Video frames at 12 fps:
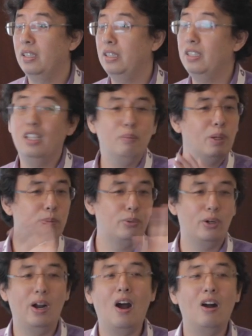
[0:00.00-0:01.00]
It's not about
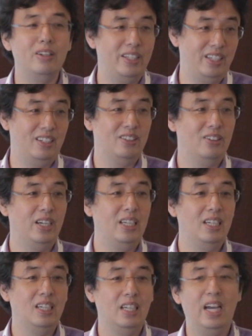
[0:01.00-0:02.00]
priority,
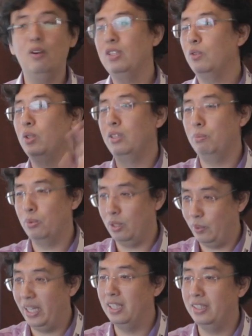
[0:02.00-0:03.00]
right? Everything was
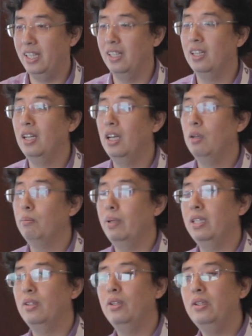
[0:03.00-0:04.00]
important, we understand.
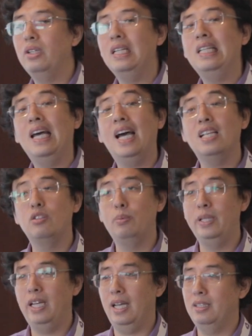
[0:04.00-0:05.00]
But it has
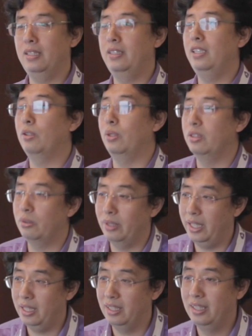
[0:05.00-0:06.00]
a sequence,
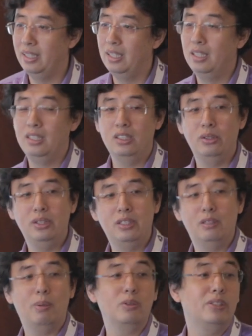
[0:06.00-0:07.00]
right? So this
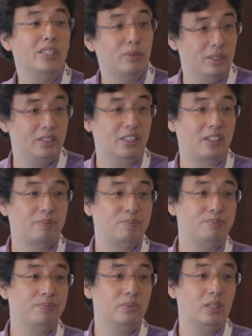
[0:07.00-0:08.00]
is about sequencing.
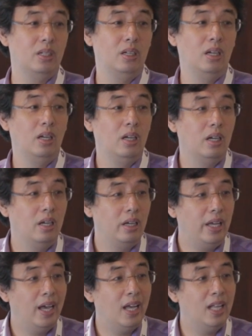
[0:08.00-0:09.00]

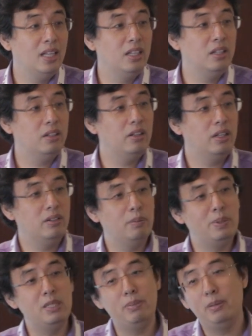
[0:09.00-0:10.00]
And the
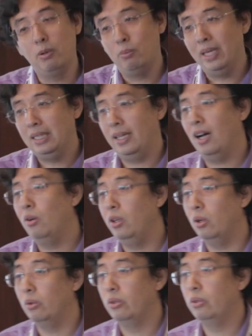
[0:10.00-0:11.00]
business people may tell
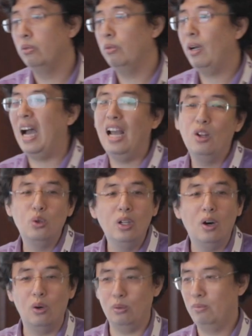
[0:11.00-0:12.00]
you, I don't
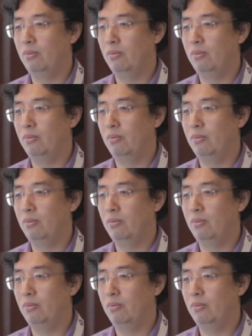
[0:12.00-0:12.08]
know.